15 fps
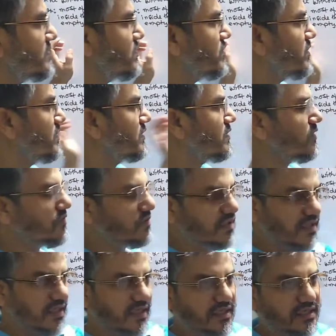does not
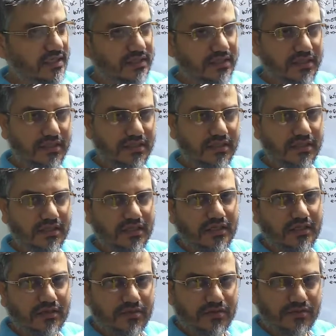encounter any other
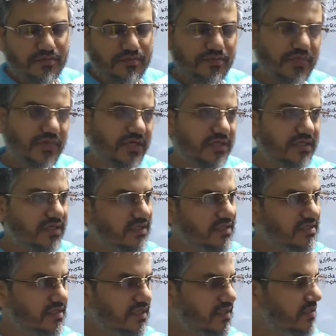particle
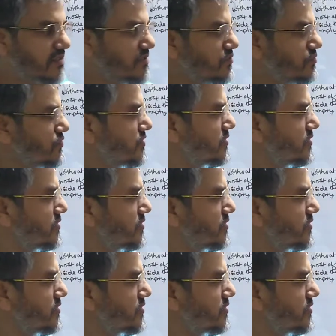inside it.